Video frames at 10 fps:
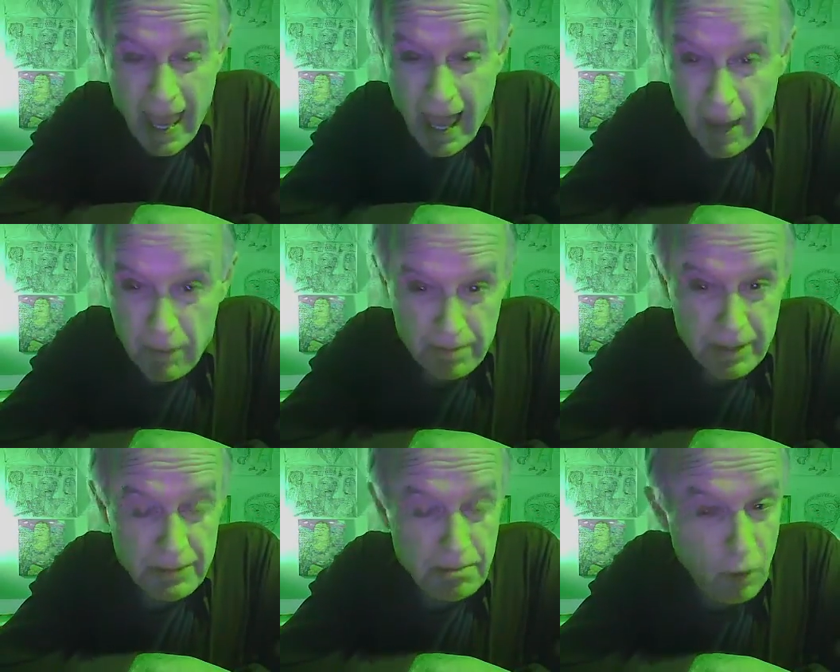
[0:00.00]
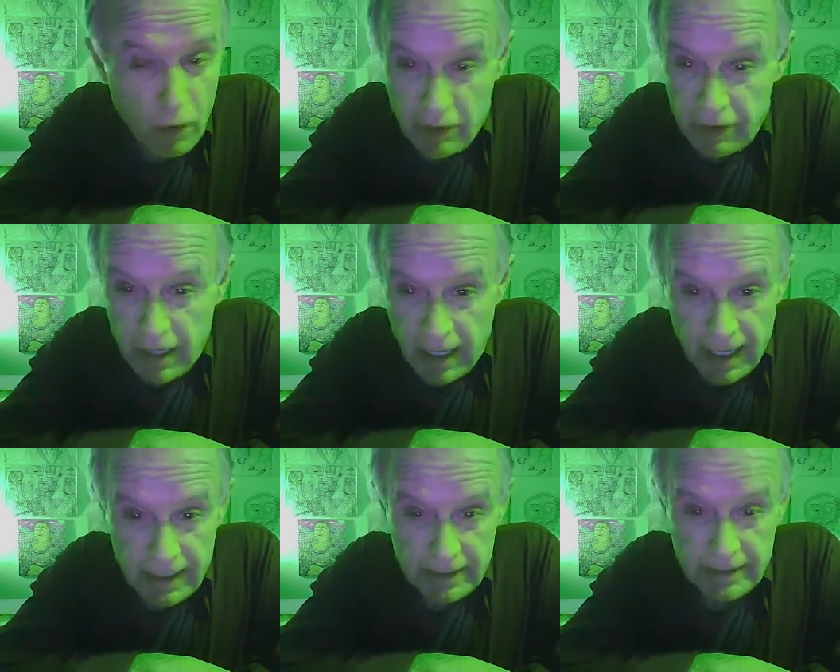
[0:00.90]
I would be more than
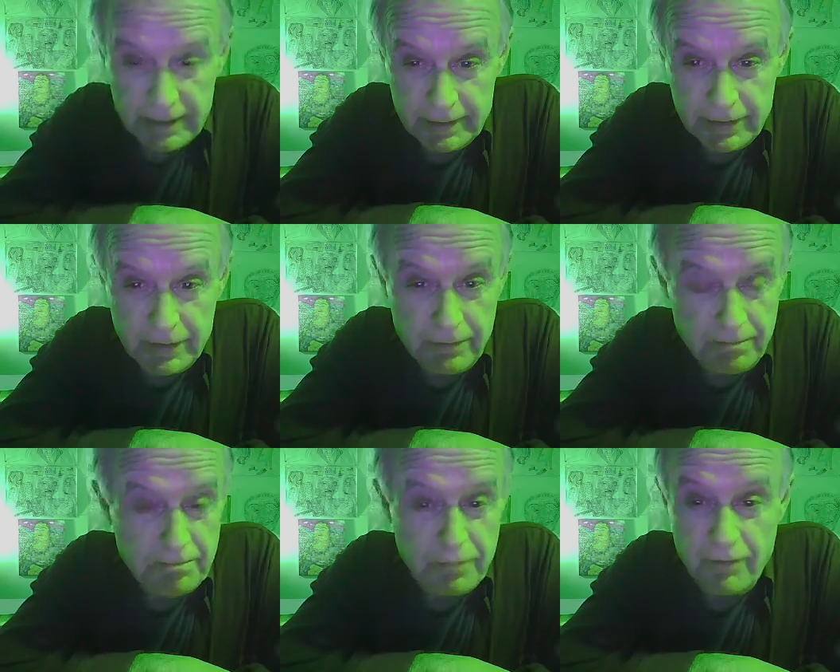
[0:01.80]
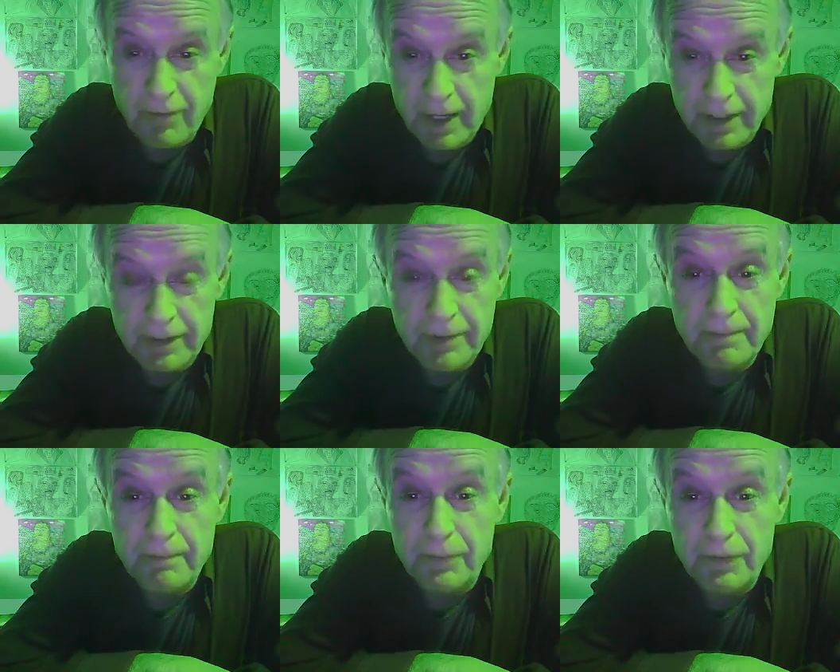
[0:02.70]
delighted to provide
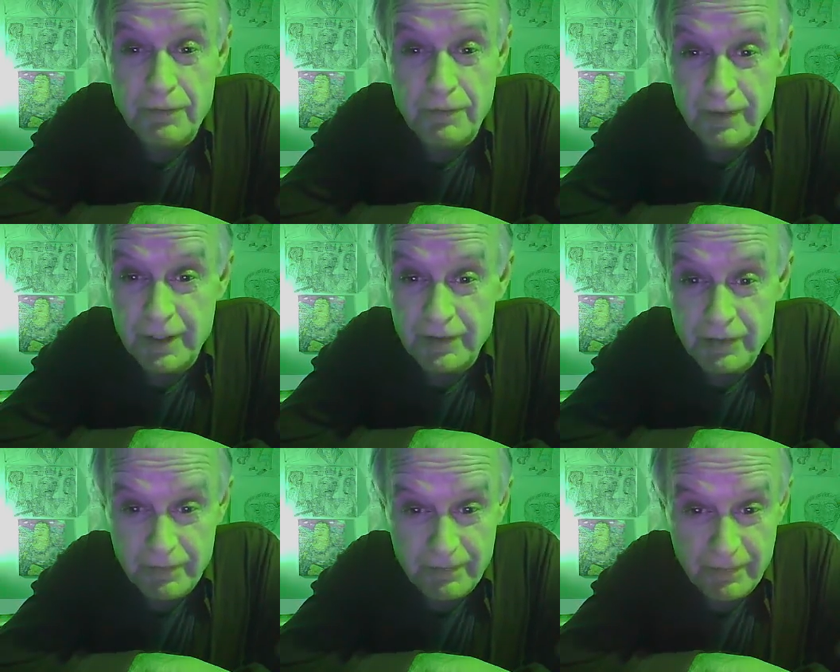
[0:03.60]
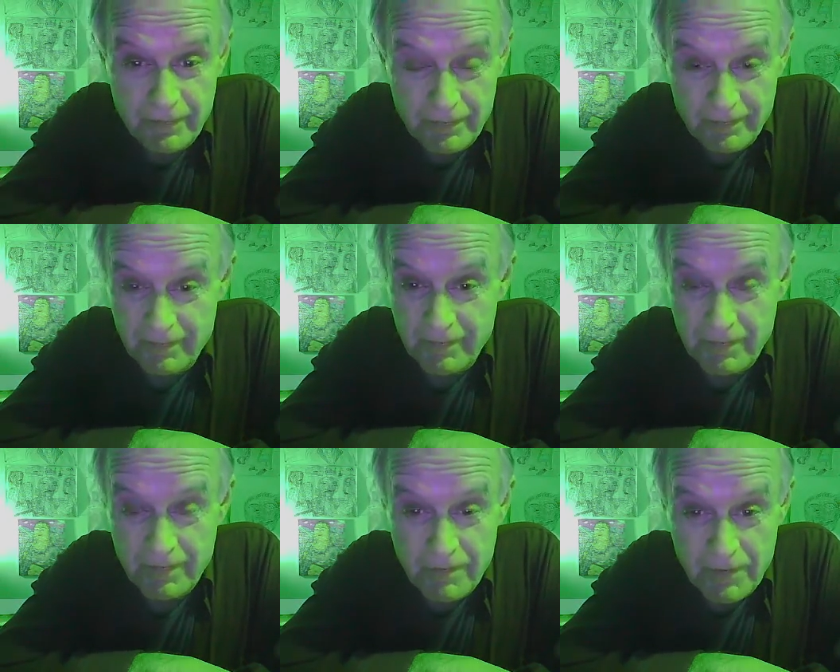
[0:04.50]
proof of these
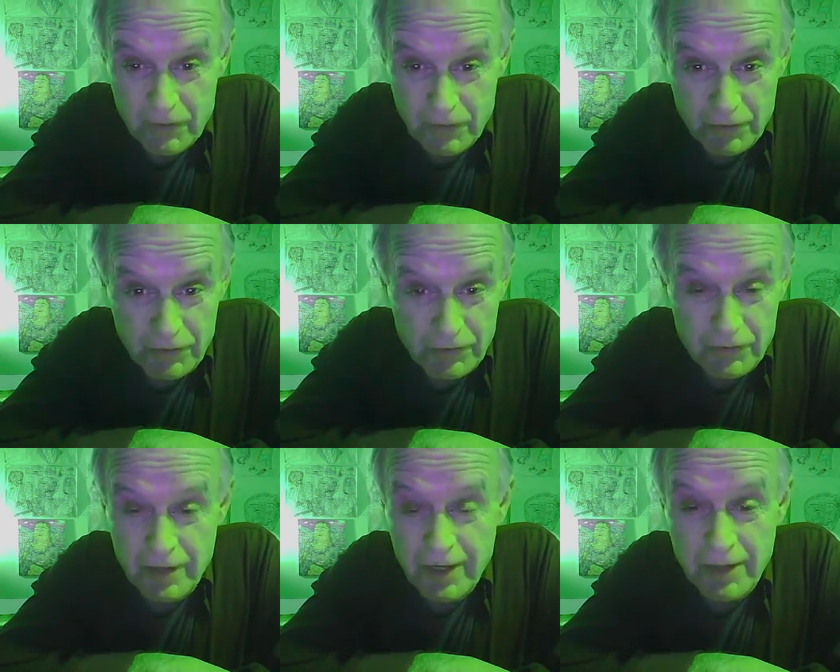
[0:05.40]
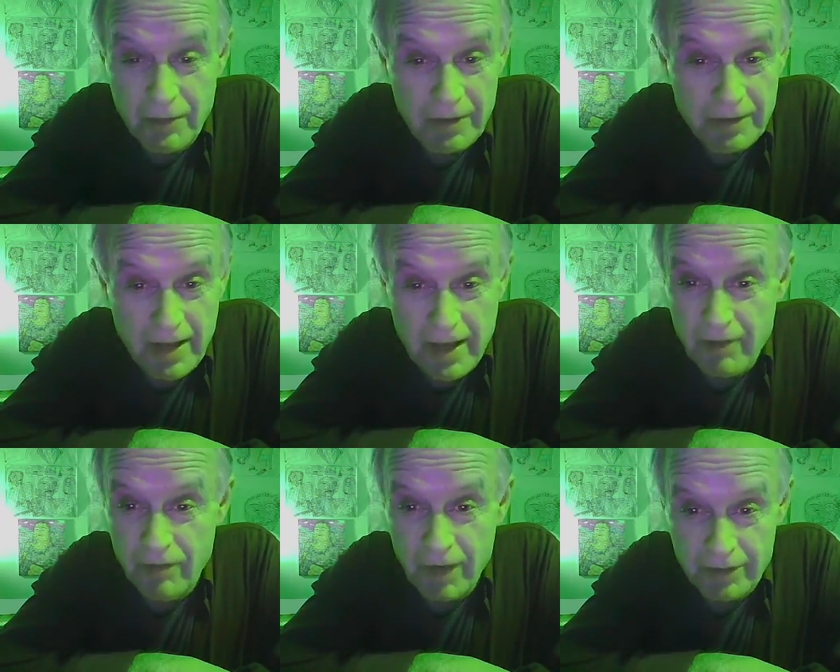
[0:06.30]
assertions to anyone
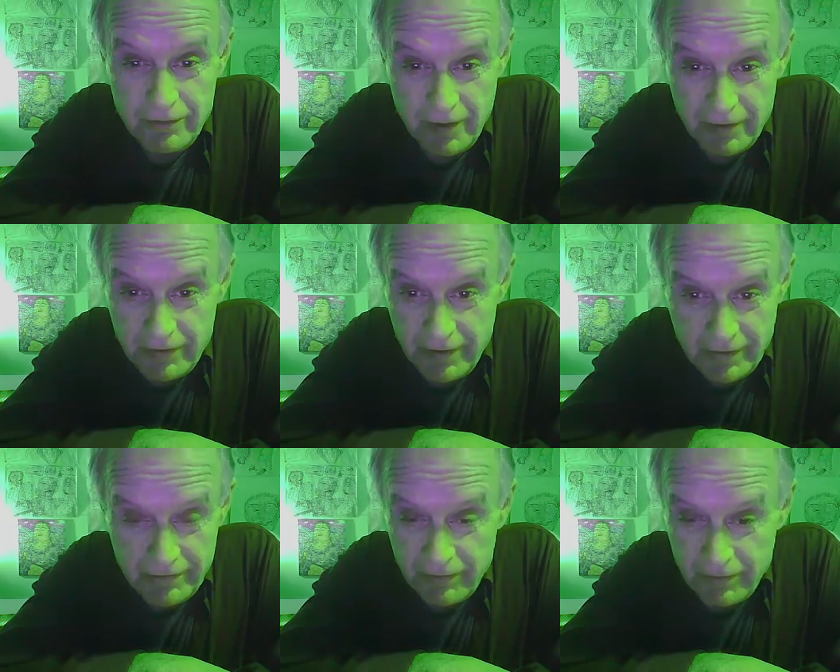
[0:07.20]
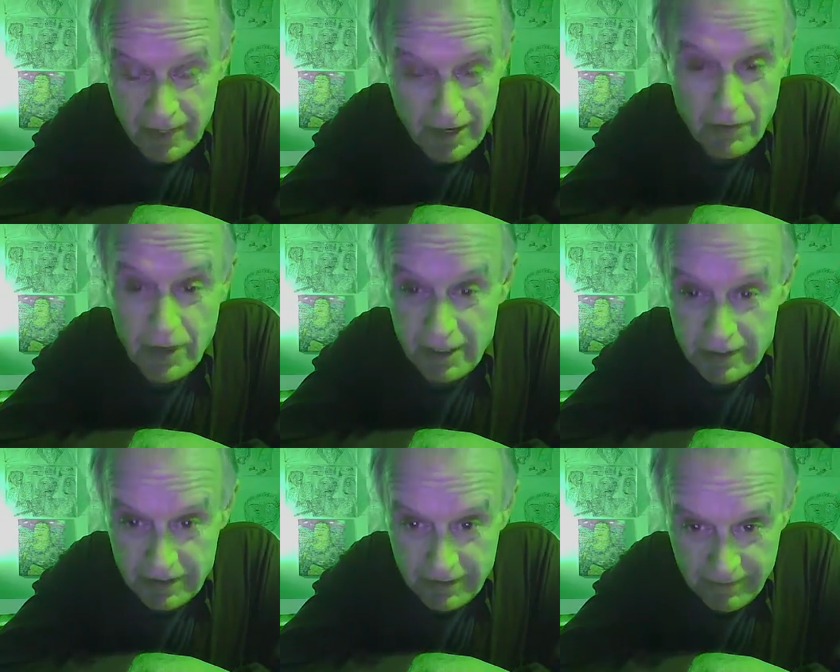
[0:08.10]
halfway interested enough to
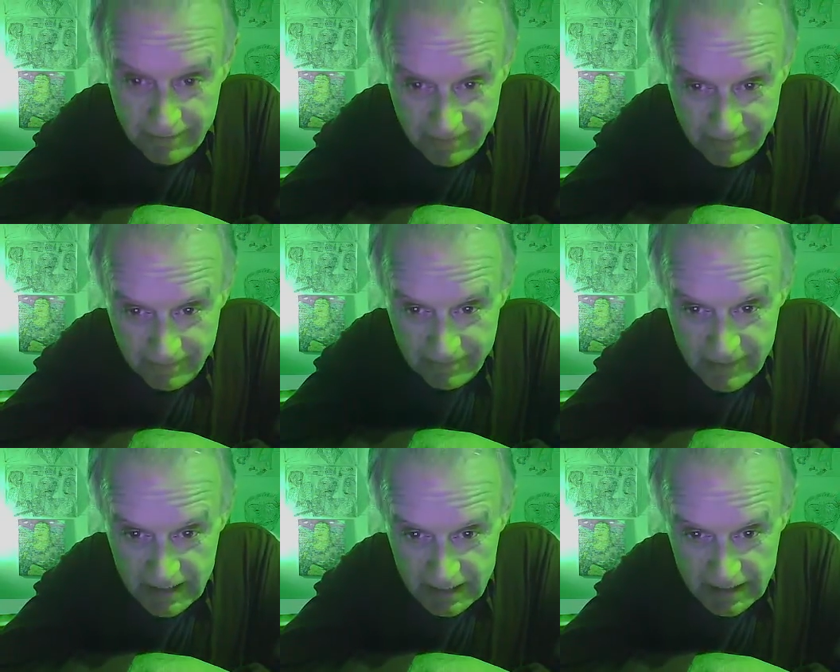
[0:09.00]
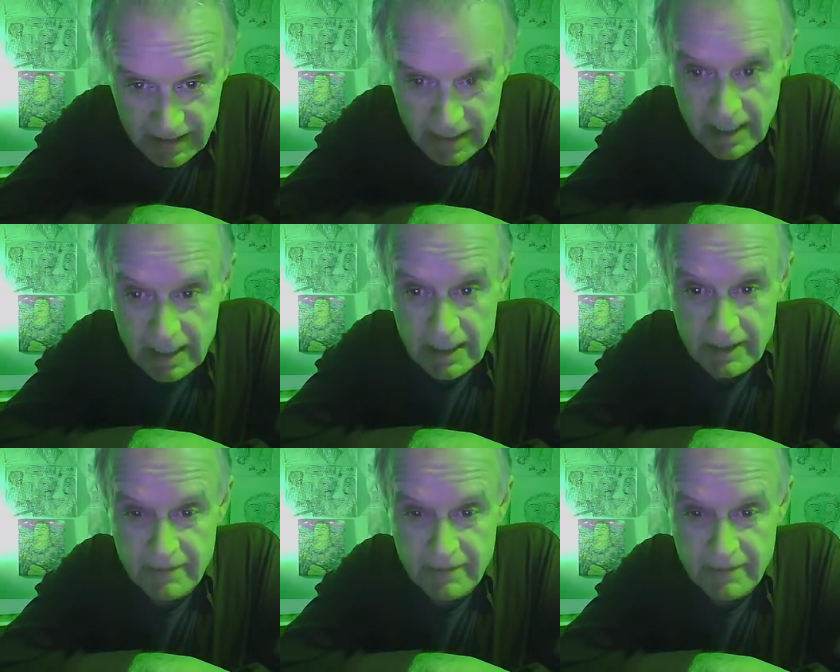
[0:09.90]
request this data.